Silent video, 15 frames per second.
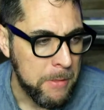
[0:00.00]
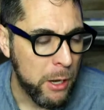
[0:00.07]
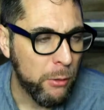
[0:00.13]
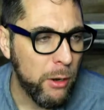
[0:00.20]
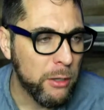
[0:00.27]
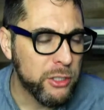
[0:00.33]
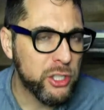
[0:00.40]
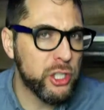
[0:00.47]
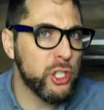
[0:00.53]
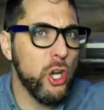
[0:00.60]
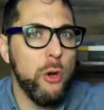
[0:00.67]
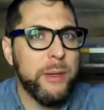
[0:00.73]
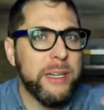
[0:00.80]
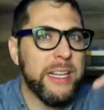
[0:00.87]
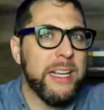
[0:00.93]
there are
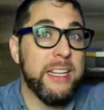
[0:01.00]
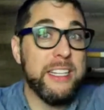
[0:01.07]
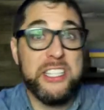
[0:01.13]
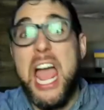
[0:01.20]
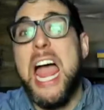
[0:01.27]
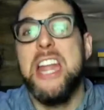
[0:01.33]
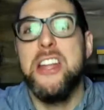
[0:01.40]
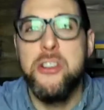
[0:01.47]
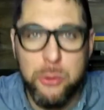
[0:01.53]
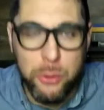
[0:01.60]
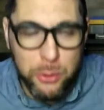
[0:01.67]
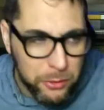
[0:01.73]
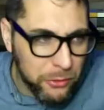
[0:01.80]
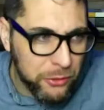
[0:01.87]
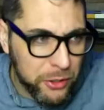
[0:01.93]
so many
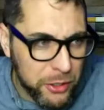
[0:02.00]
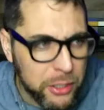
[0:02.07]
tendrils,